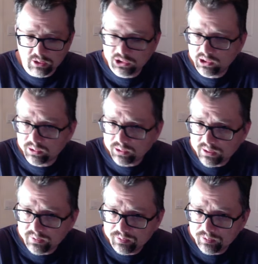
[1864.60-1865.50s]

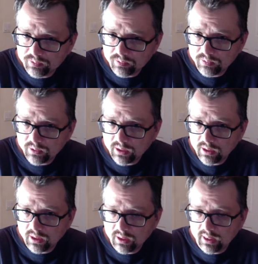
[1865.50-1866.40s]
children
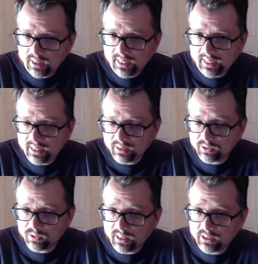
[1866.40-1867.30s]
and our
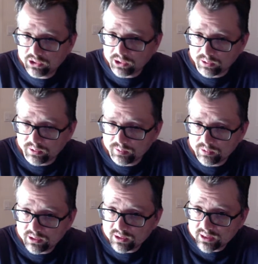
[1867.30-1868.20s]
grandchildren.
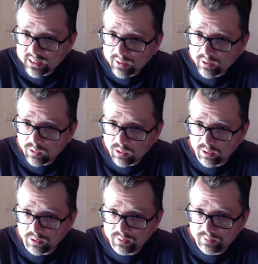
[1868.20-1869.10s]
It's a scary
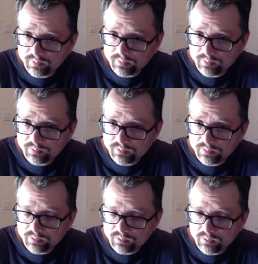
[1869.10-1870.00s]
world
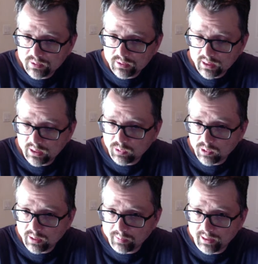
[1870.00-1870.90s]
I
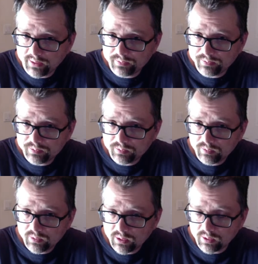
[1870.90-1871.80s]
worry about.
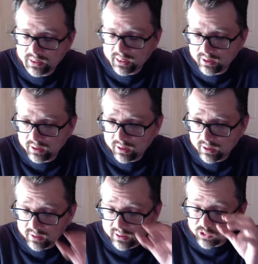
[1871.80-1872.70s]
Okay?
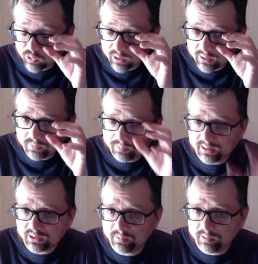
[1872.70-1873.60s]
That's one
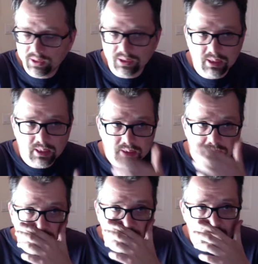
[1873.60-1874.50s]
possibility.
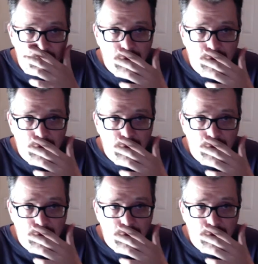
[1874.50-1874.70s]
Now,